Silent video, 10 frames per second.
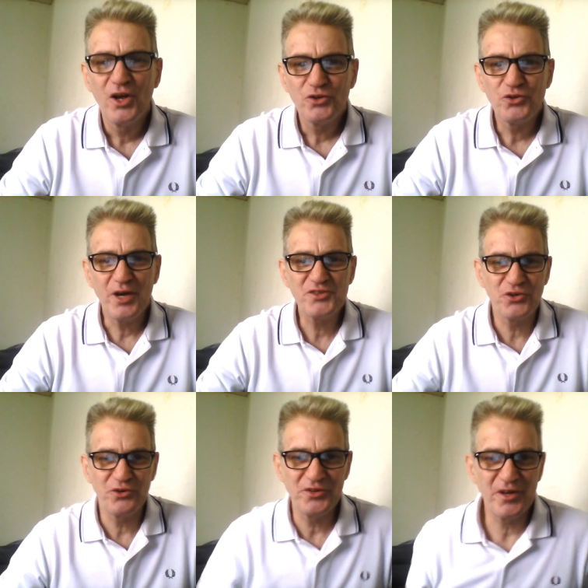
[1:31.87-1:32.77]
To
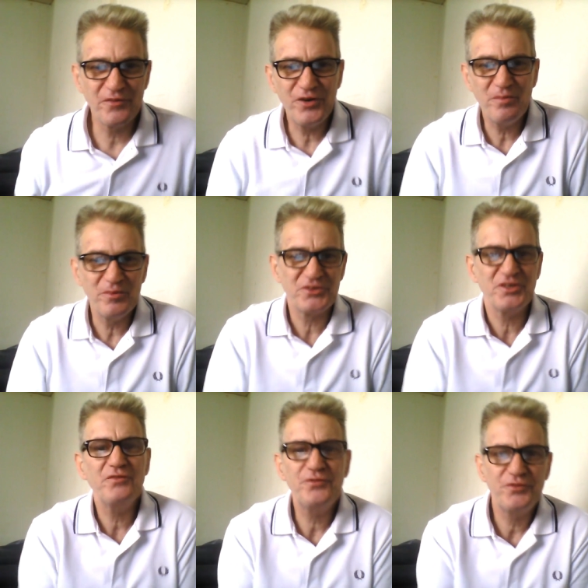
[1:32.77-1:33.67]
answer in the
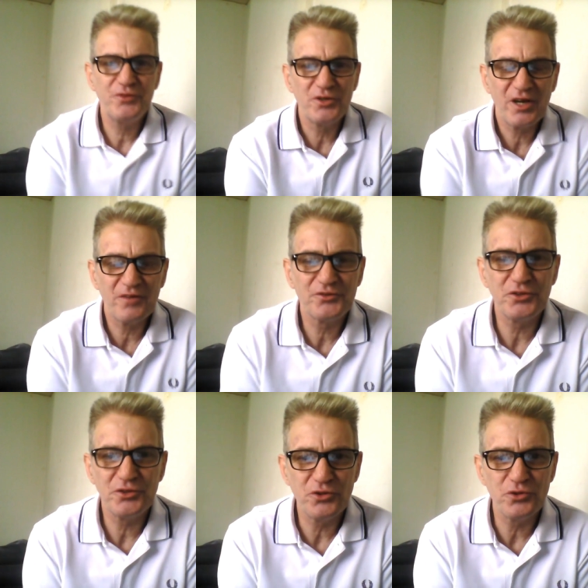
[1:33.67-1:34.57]
affirmative, you'd have to
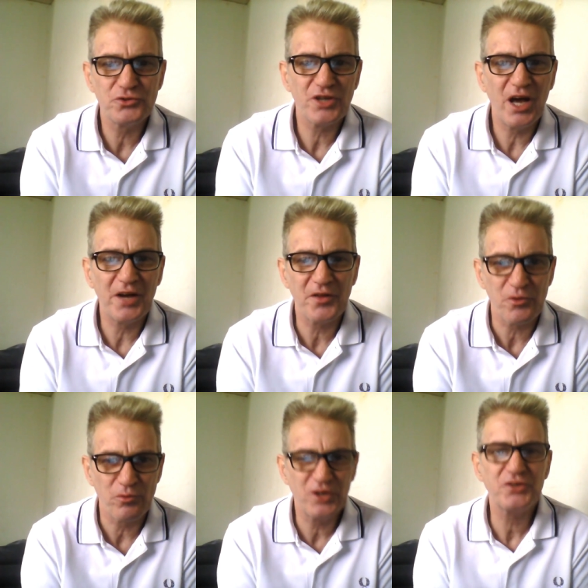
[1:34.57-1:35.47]
use another
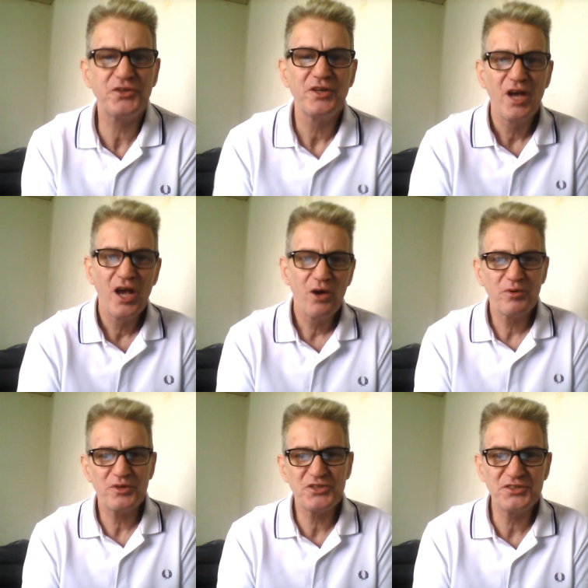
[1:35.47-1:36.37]
word,
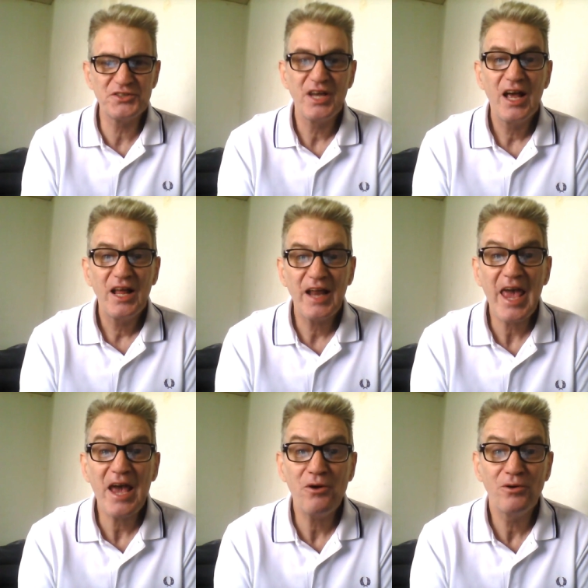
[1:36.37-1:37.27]
which is
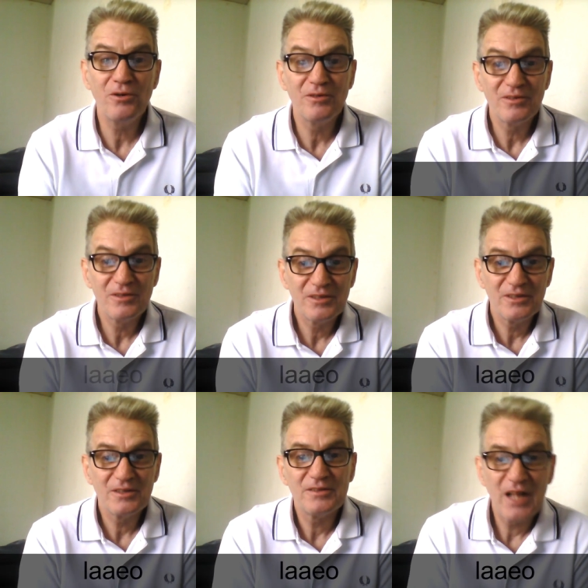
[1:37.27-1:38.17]
lao,
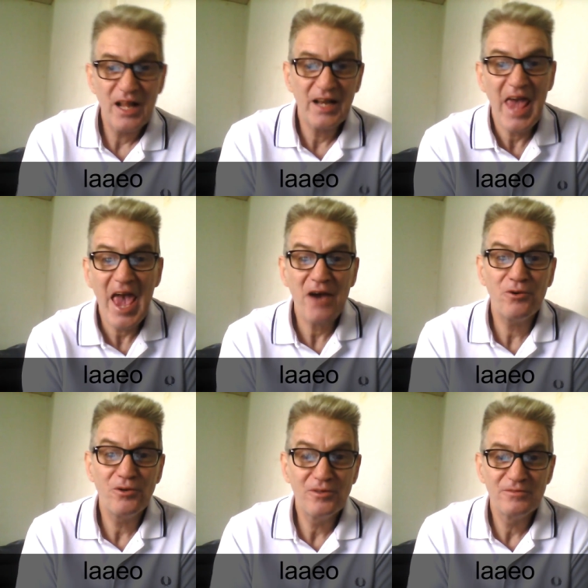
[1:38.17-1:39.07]

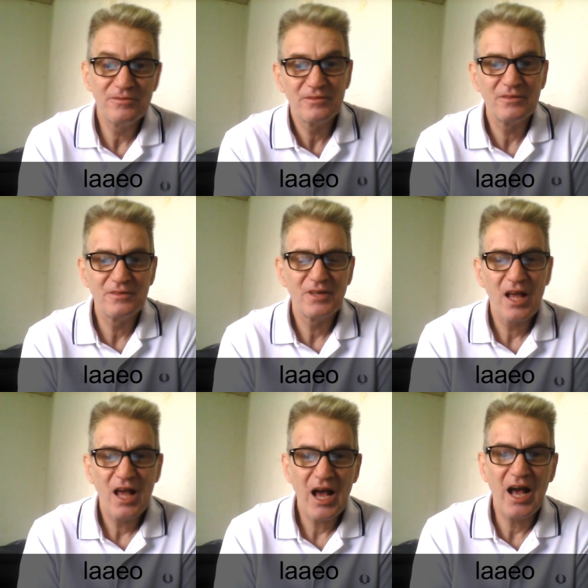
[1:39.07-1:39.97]
lao,
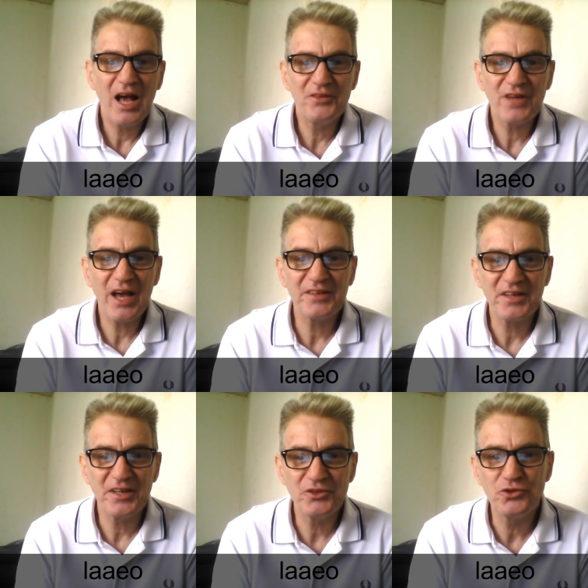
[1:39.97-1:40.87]
and
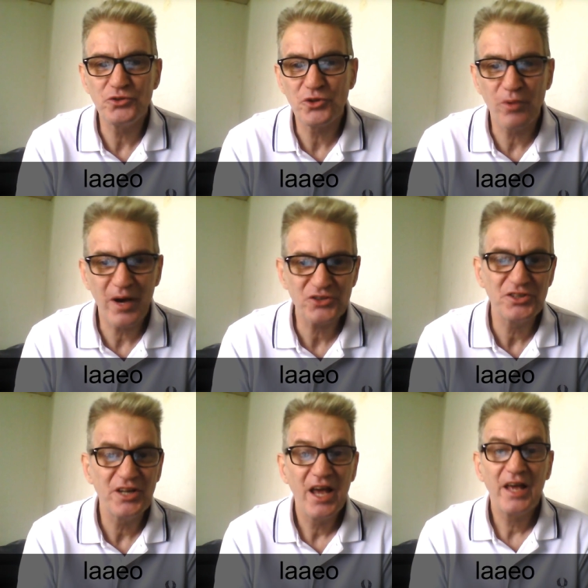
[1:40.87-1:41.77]
adding it to the
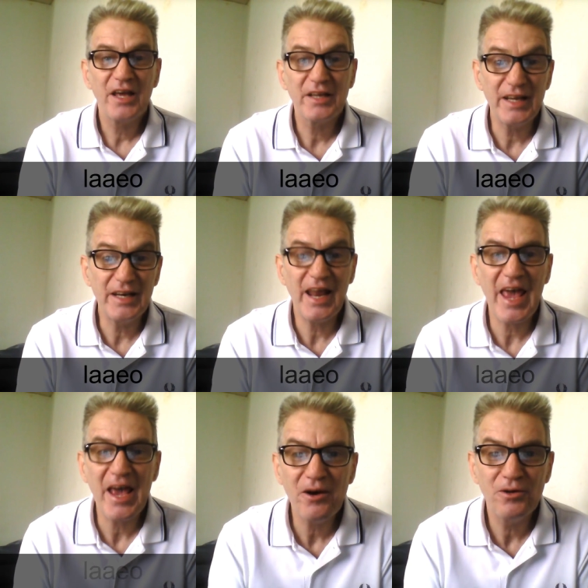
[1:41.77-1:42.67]
question, Gin
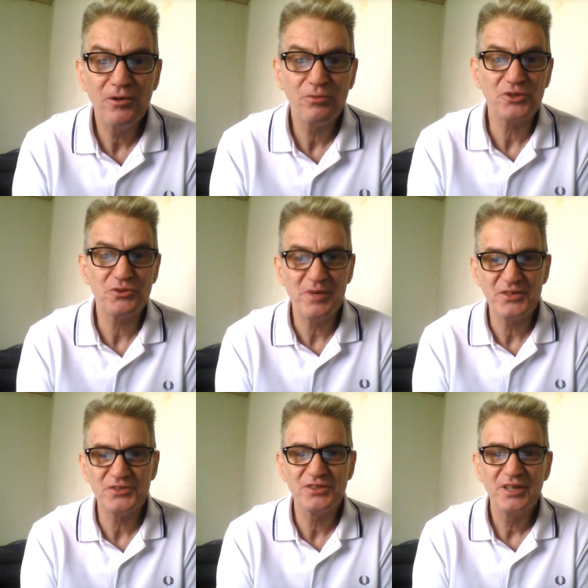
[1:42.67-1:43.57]
lao, which
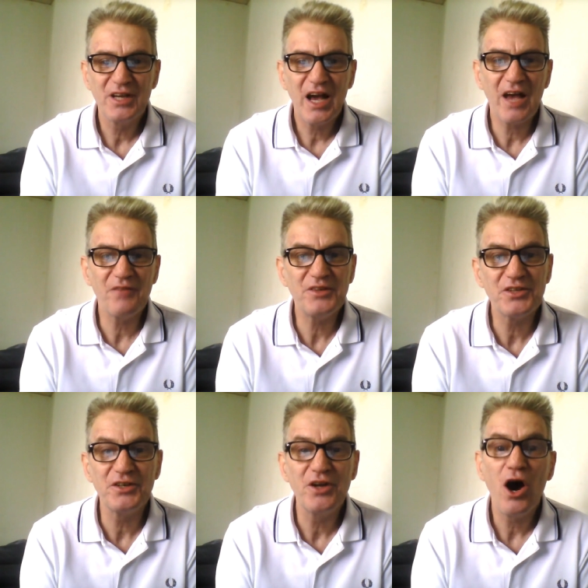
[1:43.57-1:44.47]
means I've
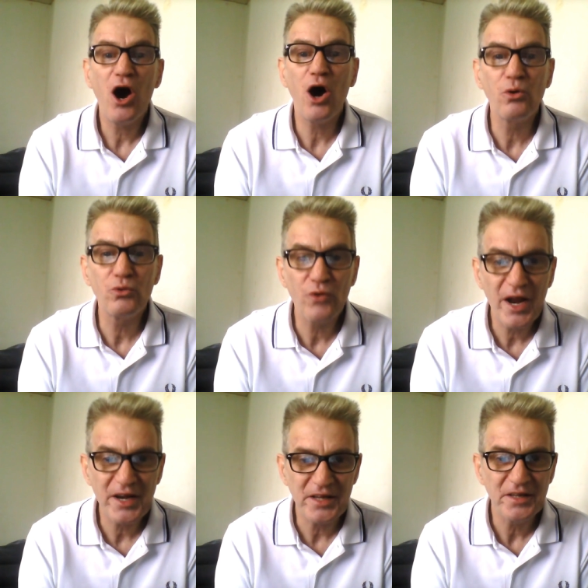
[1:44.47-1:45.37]
eaten
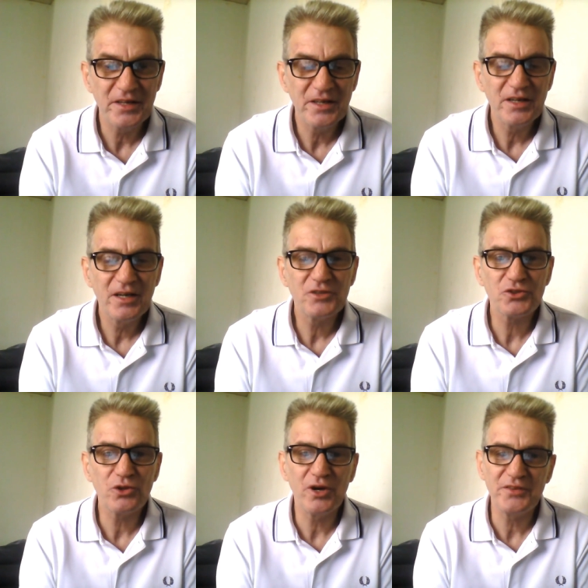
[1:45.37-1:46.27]
already.
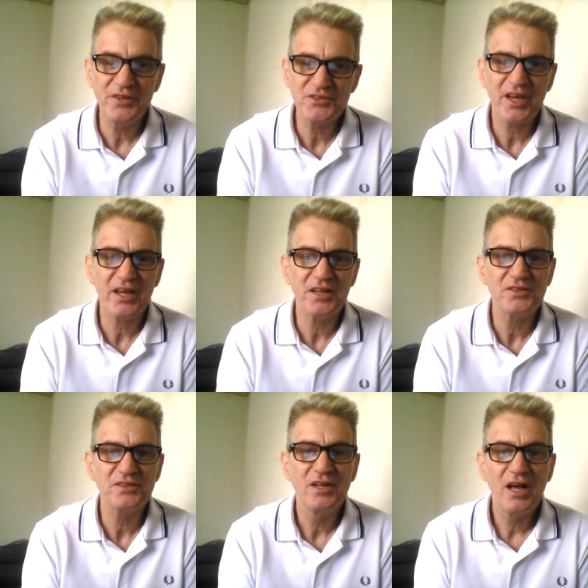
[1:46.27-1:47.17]
So in this case,